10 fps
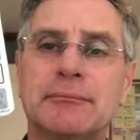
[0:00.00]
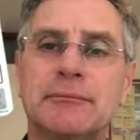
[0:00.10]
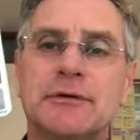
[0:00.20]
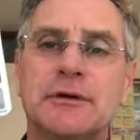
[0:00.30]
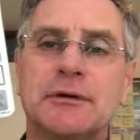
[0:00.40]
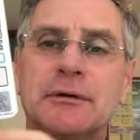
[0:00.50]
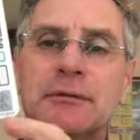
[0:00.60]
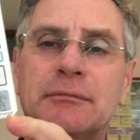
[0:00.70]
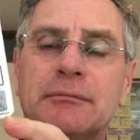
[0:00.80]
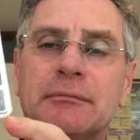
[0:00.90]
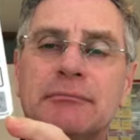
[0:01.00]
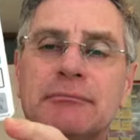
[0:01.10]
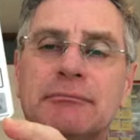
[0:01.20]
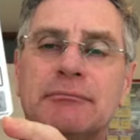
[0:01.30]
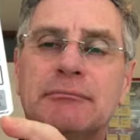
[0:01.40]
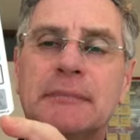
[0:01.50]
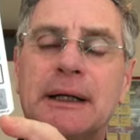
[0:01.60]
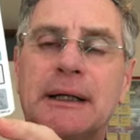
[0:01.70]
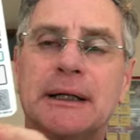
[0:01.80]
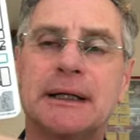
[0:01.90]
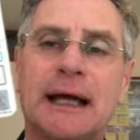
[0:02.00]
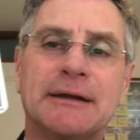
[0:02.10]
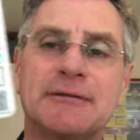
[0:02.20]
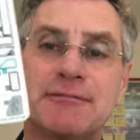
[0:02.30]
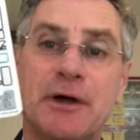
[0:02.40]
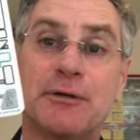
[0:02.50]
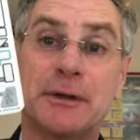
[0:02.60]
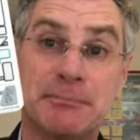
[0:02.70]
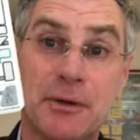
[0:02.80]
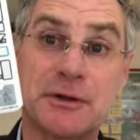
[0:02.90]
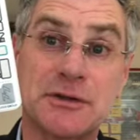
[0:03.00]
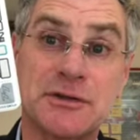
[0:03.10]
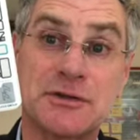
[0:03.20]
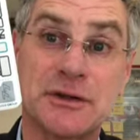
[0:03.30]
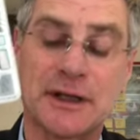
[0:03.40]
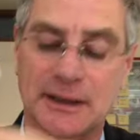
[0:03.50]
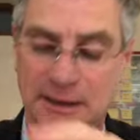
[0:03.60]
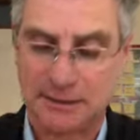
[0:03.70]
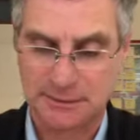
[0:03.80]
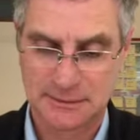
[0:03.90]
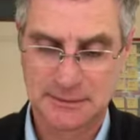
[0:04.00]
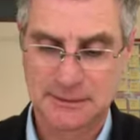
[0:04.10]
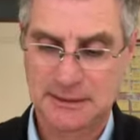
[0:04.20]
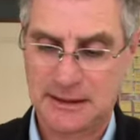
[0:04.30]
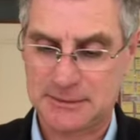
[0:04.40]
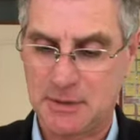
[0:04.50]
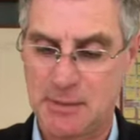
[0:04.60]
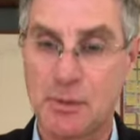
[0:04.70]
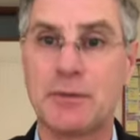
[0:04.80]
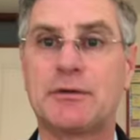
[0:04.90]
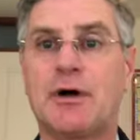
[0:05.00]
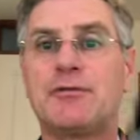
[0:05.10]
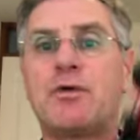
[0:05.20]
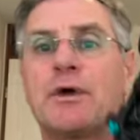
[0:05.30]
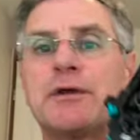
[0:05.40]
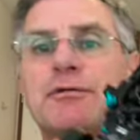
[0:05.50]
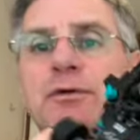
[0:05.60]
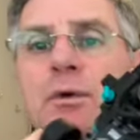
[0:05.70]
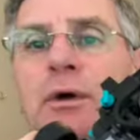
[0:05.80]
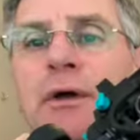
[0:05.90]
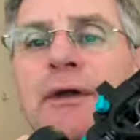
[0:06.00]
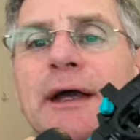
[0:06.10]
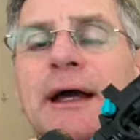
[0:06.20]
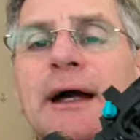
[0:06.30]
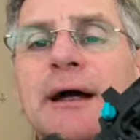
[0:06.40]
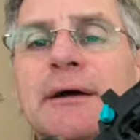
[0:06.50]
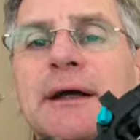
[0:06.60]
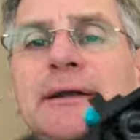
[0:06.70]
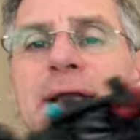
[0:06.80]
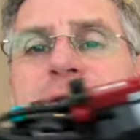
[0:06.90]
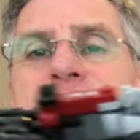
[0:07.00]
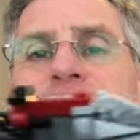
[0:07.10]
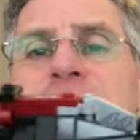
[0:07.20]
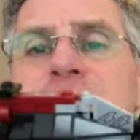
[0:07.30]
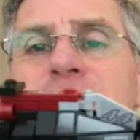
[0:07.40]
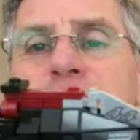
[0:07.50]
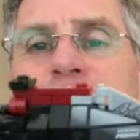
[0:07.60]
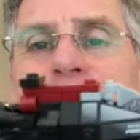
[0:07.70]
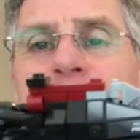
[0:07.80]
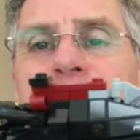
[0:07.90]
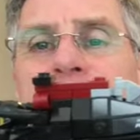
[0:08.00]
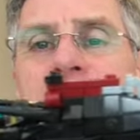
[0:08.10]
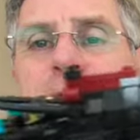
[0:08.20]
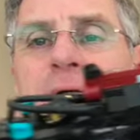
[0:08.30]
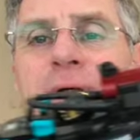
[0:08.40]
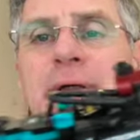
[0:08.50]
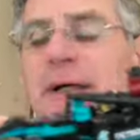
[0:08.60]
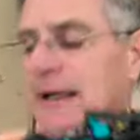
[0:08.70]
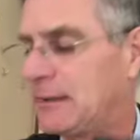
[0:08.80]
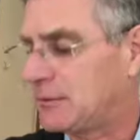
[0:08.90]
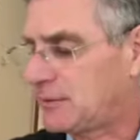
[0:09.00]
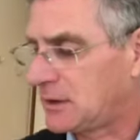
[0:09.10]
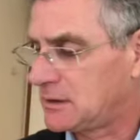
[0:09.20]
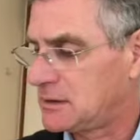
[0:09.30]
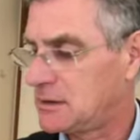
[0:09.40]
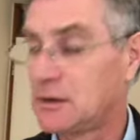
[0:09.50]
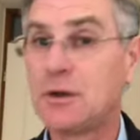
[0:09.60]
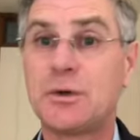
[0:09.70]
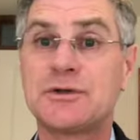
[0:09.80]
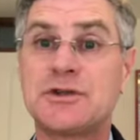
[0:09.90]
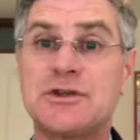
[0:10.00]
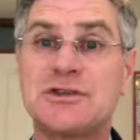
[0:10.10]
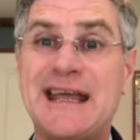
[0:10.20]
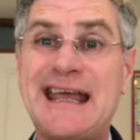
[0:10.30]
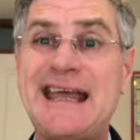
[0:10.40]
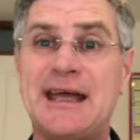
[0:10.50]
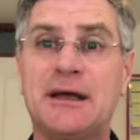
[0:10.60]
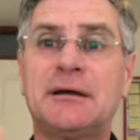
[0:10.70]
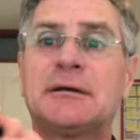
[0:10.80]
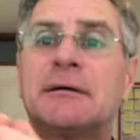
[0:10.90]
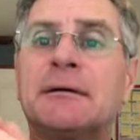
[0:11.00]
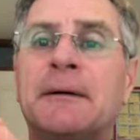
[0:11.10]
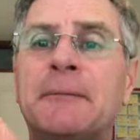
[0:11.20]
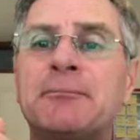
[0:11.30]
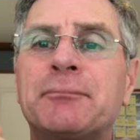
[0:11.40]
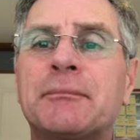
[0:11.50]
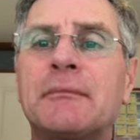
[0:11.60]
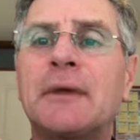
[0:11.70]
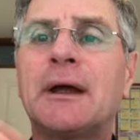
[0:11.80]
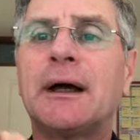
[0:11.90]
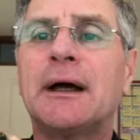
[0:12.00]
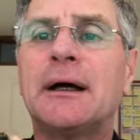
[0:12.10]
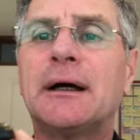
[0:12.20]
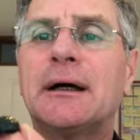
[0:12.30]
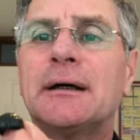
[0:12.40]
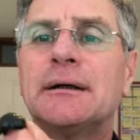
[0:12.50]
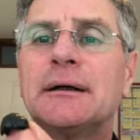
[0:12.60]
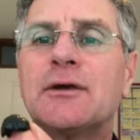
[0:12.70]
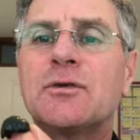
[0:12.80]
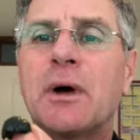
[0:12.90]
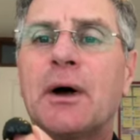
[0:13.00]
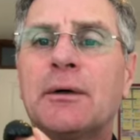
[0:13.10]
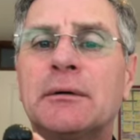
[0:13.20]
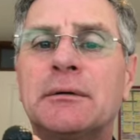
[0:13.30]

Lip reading: to indicate that Valtteri Bottas is in the car. At the moment we've got 44 on the car, and that's Lewis Hamilton. And we've got Lewis's here as well,